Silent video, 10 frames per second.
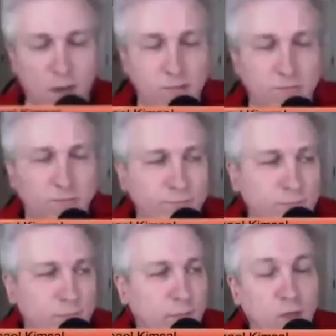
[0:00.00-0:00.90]
on.
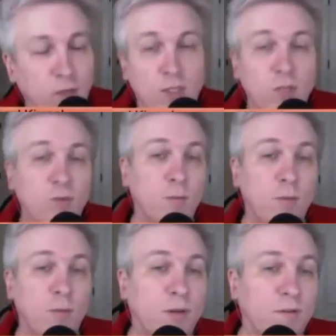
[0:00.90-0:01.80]
You said you were going to
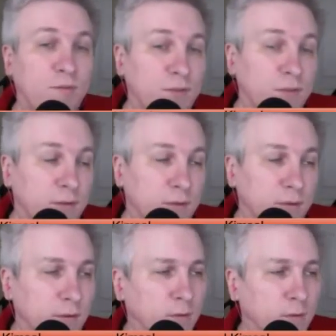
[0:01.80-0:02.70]
be brief.
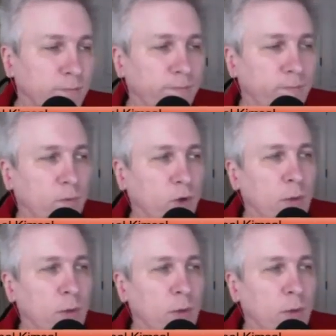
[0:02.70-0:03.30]
Or